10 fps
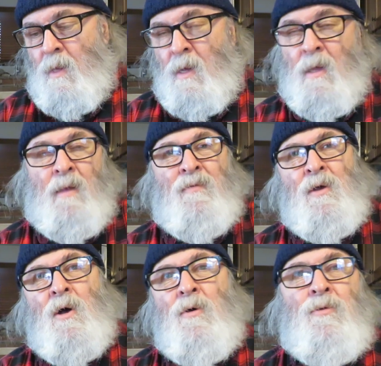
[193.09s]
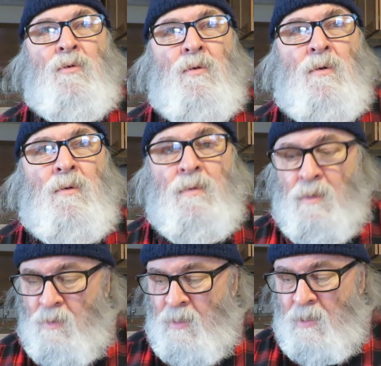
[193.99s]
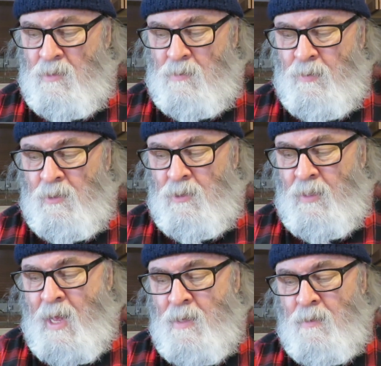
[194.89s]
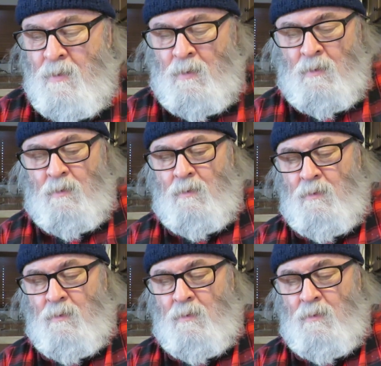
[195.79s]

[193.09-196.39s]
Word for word: Uh, if you go through the, the spiritual canticle,